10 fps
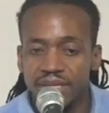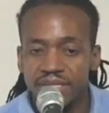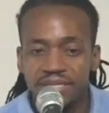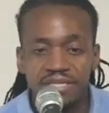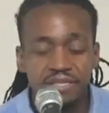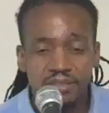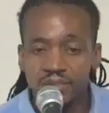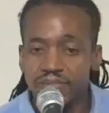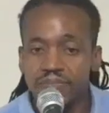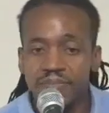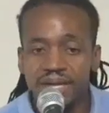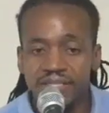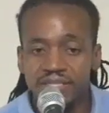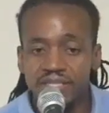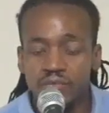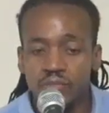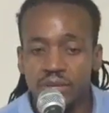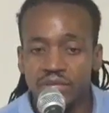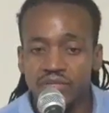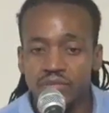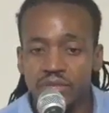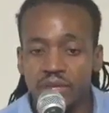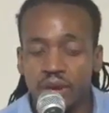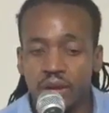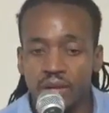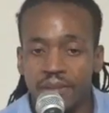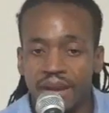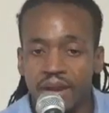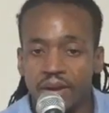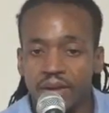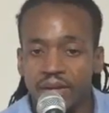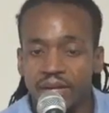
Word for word: this message was really all about